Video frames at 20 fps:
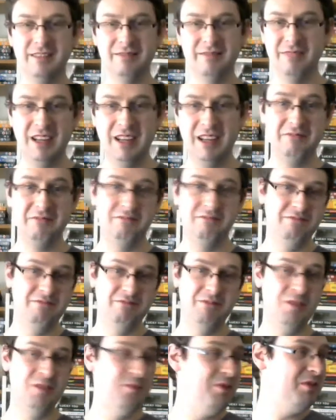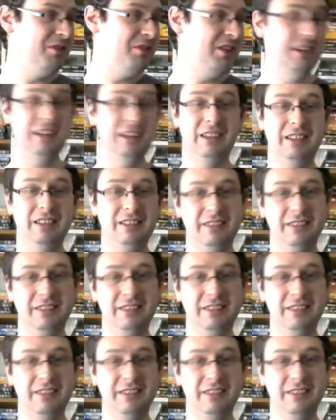But what more do you need?